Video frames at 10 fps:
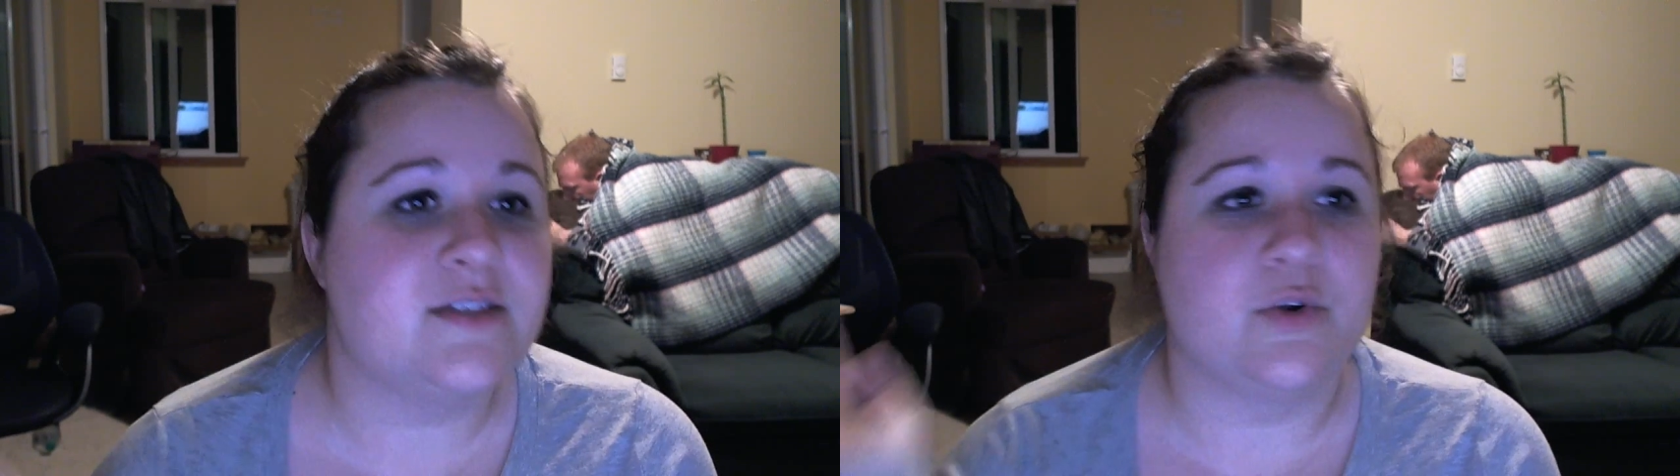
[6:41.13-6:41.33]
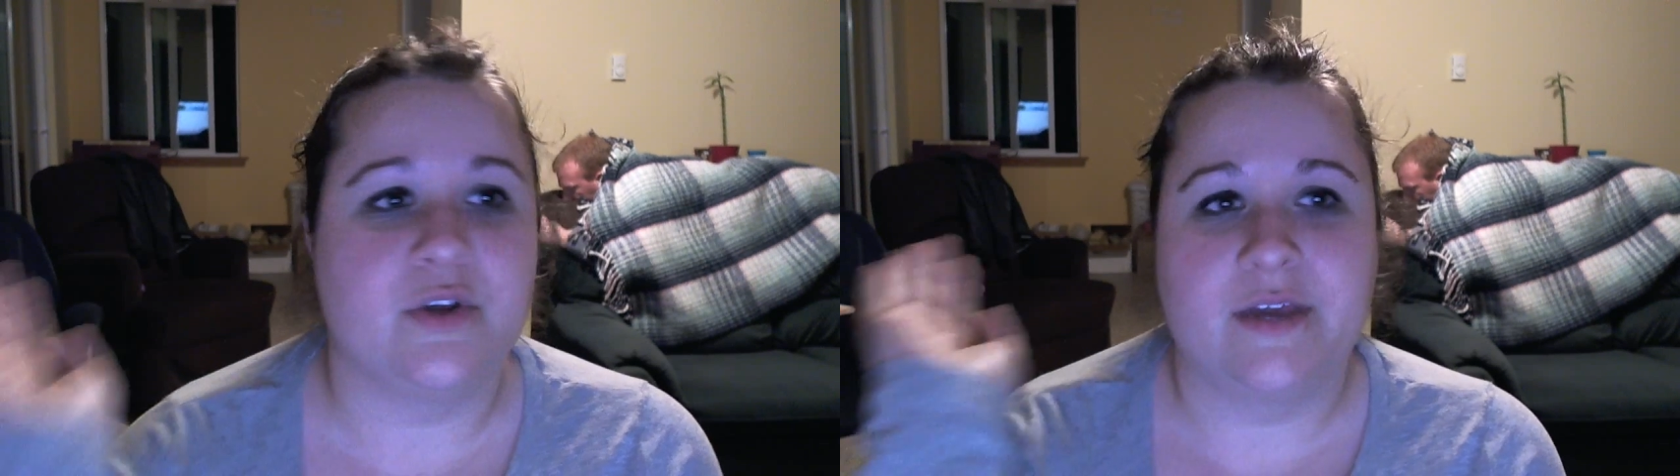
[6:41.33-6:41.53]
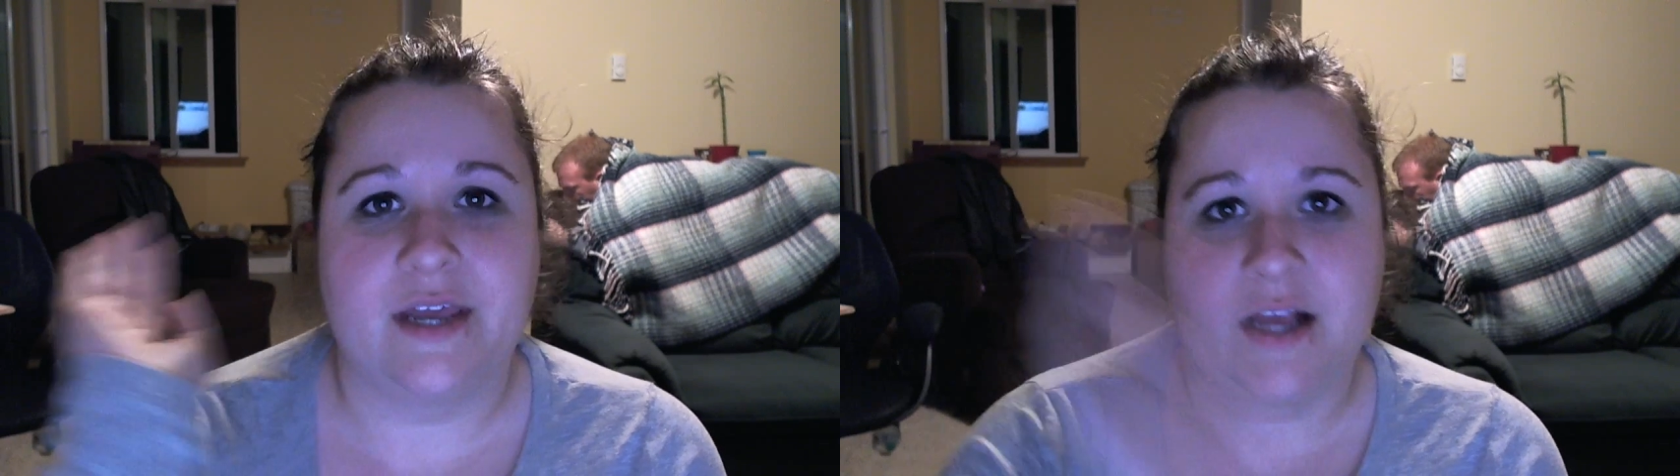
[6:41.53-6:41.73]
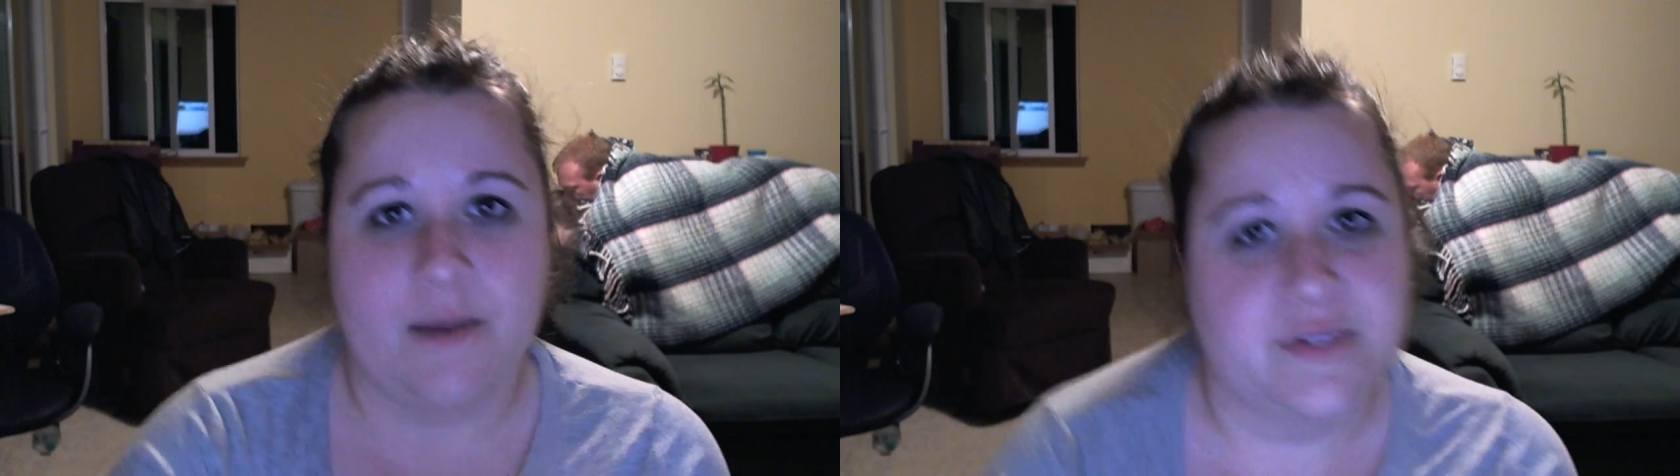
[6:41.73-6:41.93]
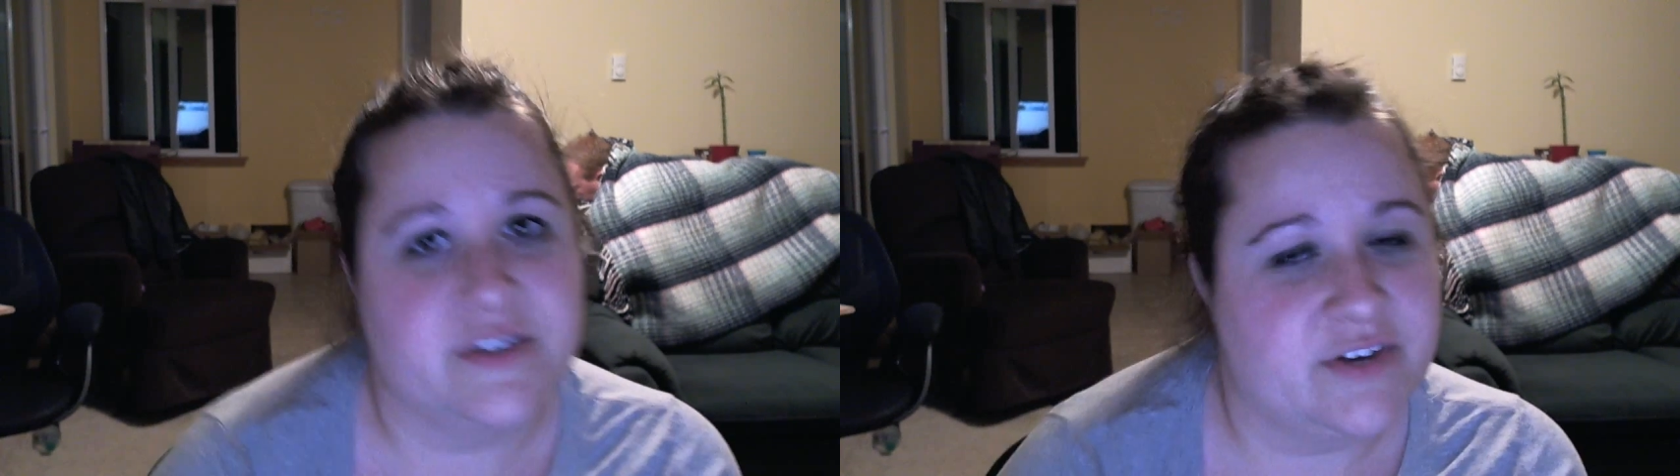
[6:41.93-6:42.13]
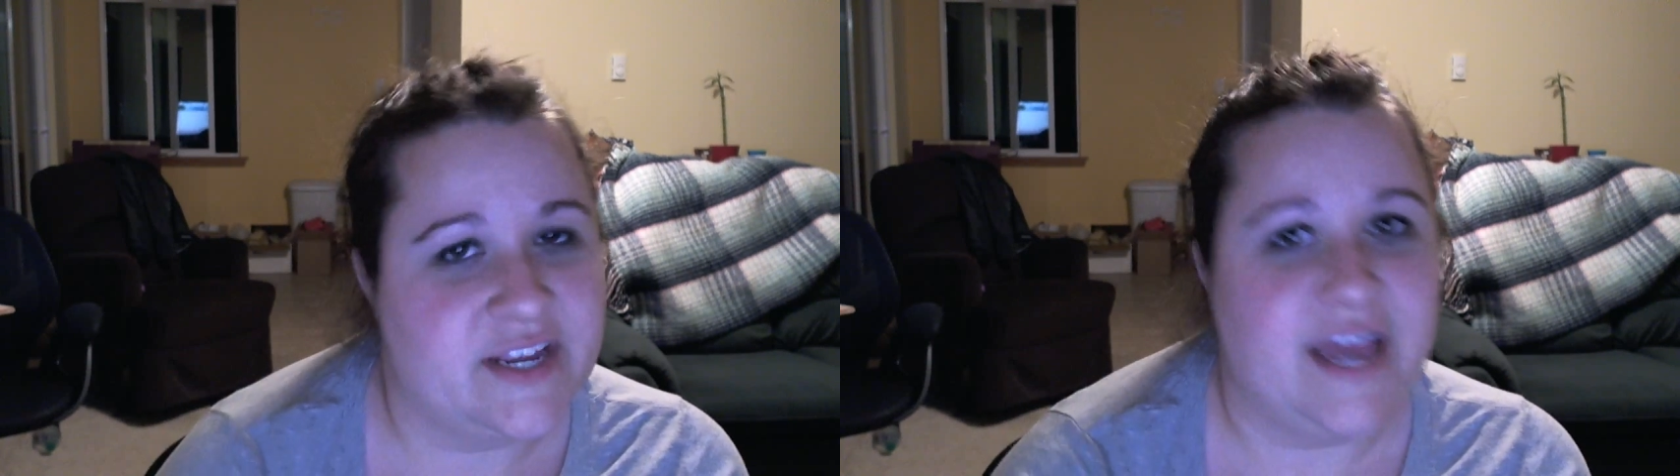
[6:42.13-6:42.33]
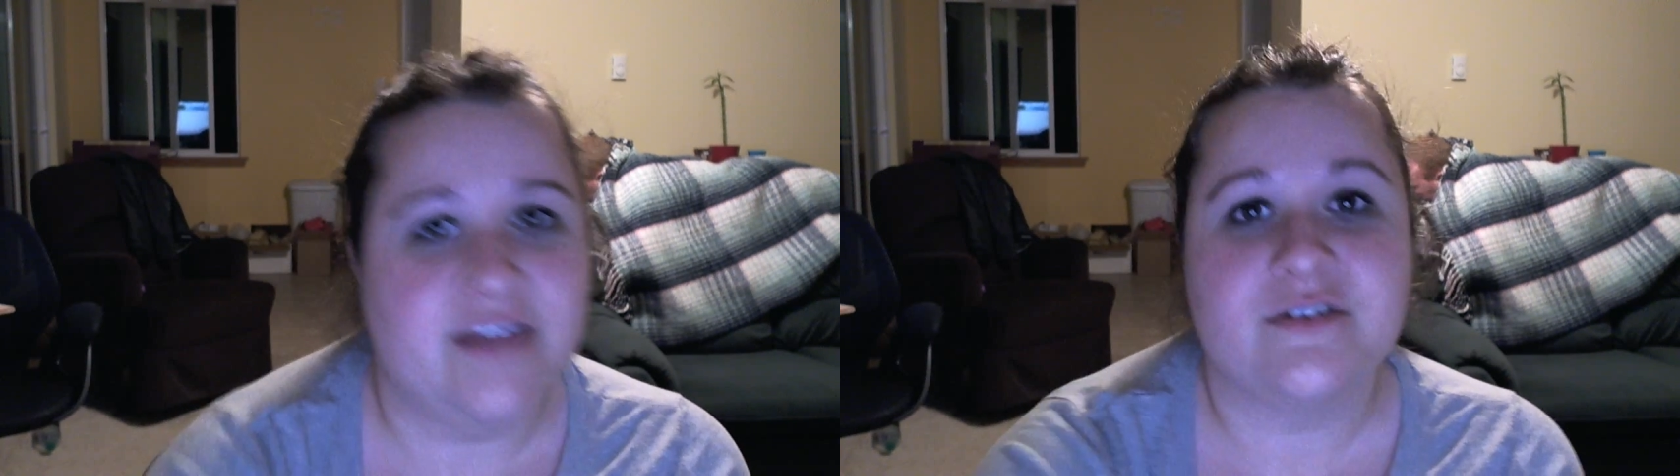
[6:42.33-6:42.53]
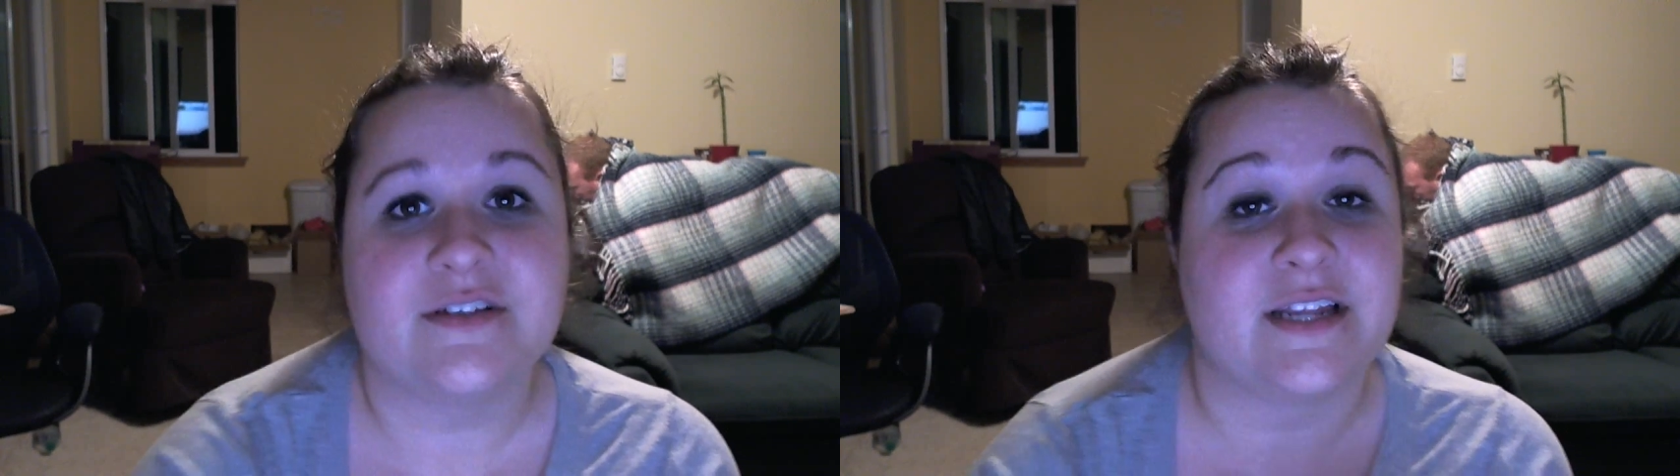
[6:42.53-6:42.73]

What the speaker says: or you can get a couple different candles.